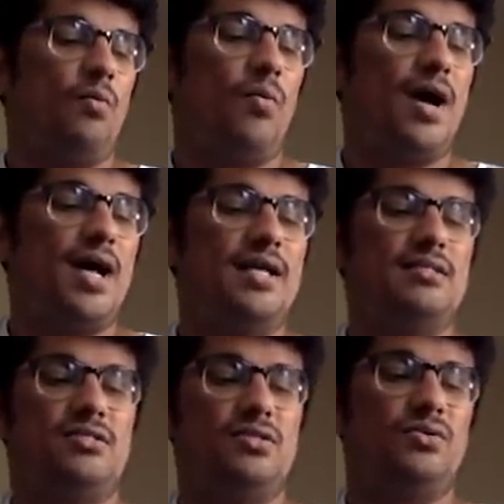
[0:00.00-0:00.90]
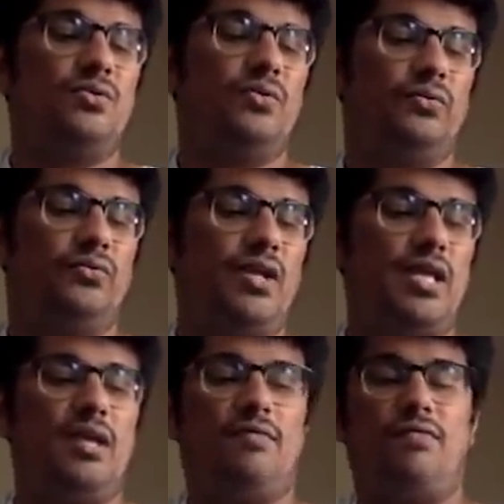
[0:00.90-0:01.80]
2 3
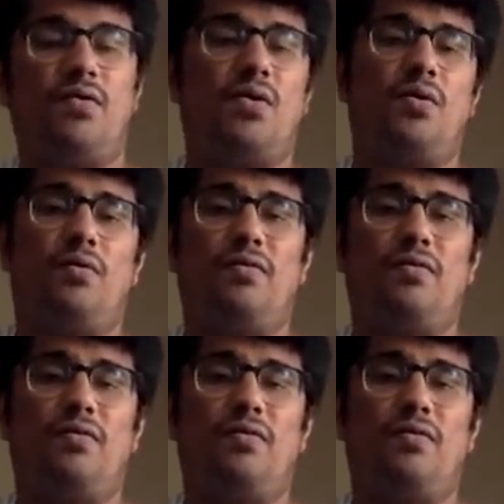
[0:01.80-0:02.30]
4 5,